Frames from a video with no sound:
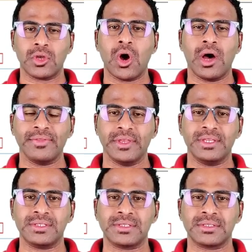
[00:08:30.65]
on
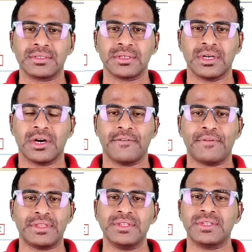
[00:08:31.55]
this for
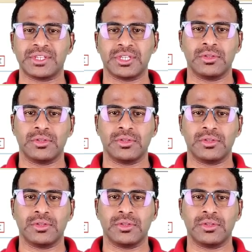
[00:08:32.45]
this session.